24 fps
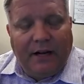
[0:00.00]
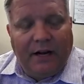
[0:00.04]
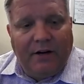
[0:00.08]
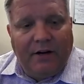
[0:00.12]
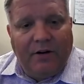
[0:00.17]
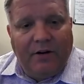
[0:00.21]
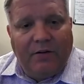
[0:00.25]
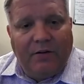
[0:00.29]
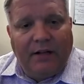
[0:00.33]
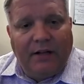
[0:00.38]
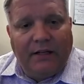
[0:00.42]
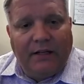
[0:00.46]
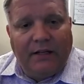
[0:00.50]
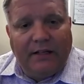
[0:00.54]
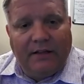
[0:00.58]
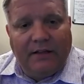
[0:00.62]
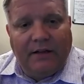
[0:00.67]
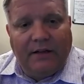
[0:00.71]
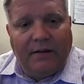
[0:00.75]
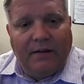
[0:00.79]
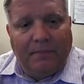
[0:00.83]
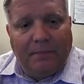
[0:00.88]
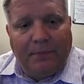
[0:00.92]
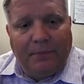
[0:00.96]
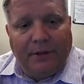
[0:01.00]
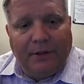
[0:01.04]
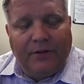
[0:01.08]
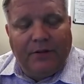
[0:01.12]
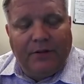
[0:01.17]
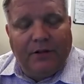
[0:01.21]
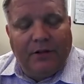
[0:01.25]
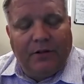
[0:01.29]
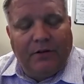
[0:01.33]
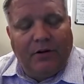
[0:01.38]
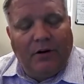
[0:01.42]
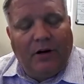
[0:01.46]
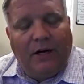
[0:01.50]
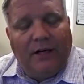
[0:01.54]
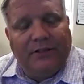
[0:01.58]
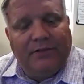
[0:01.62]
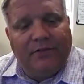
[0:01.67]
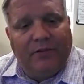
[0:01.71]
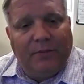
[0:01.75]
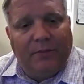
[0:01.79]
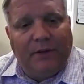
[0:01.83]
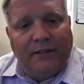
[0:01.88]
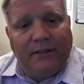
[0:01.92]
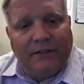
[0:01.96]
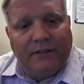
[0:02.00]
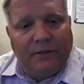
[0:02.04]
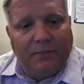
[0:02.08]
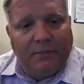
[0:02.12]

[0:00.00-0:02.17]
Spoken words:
I know they did the building across from us,